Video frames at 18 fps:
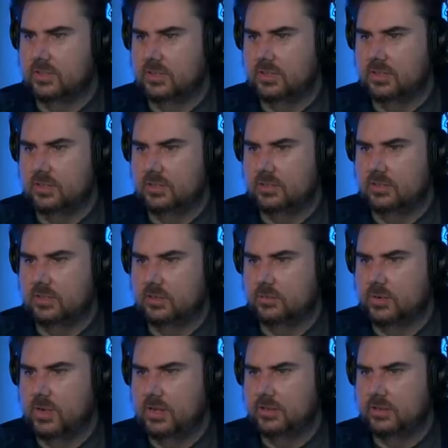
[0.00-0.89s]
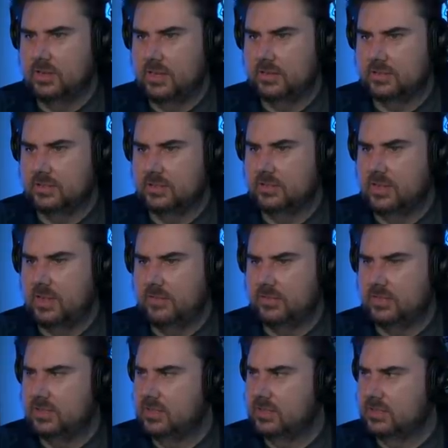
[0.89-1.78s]
in a way that hasn't
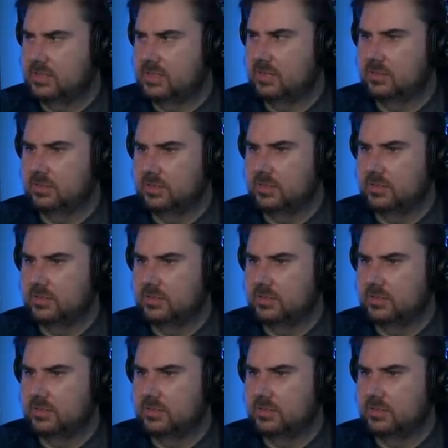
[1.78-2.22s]
necessarily...